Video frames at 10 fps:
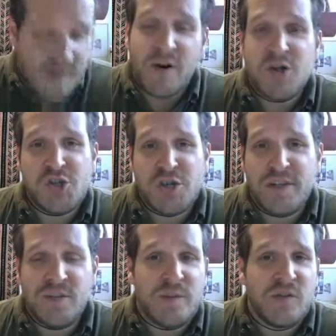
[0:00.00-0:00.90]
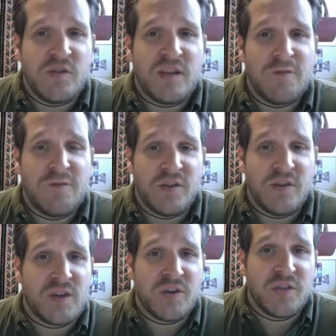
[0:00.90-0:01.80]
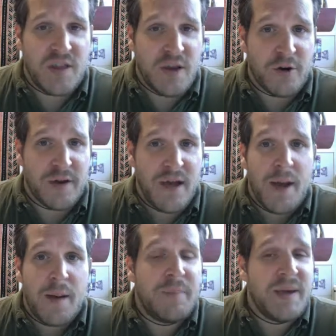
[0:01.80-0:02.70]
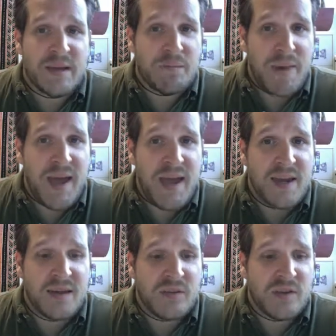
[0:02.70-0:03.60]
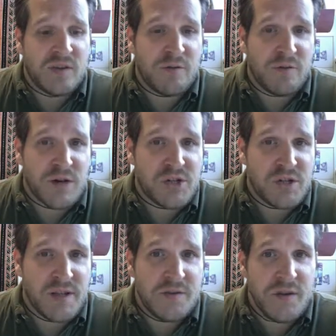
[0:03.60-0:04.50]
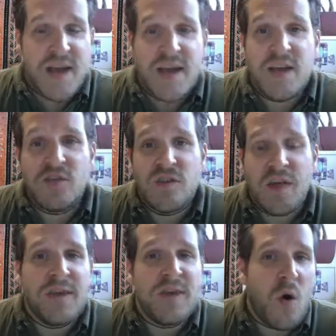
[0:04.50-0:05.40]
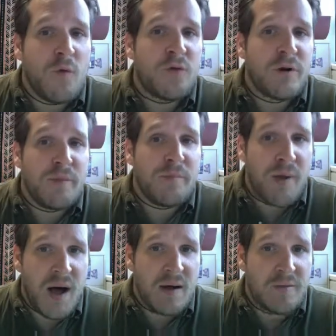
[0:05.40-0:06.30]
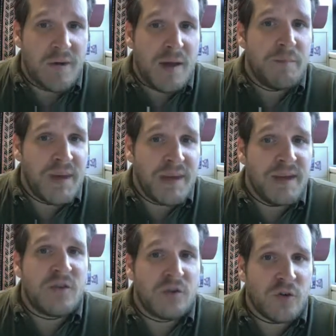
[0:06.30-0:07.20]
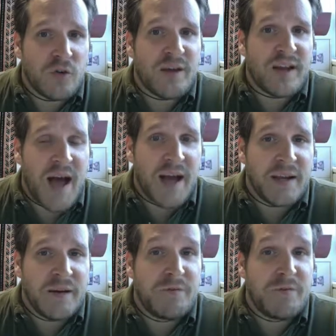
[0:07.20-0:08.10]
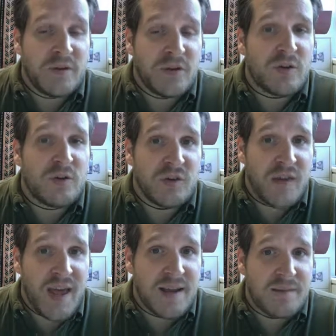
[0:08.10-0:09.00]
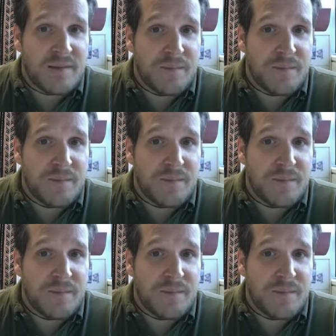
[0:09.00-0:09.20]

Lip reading: Functionalism is still a physicalist theory. Being in pain, says the functionalist, is nothing over and above being in a certain kind of physical state.